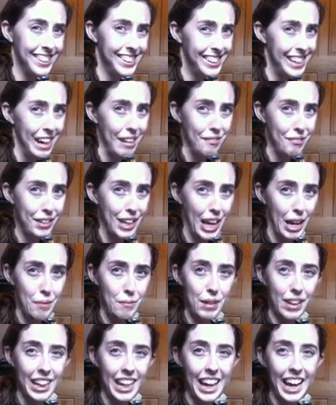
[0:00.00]
stuff
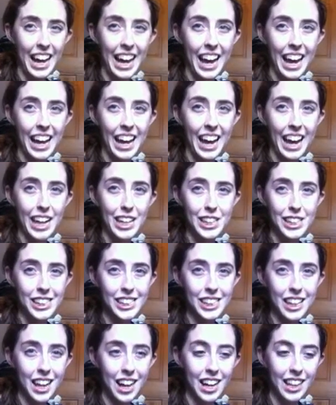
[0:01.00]
came with it and I
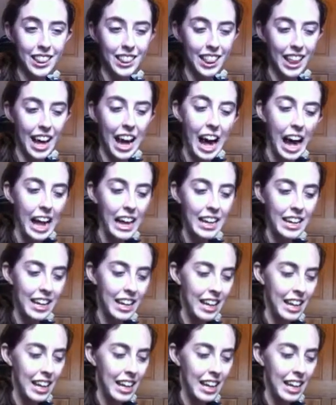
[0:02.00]
just thought that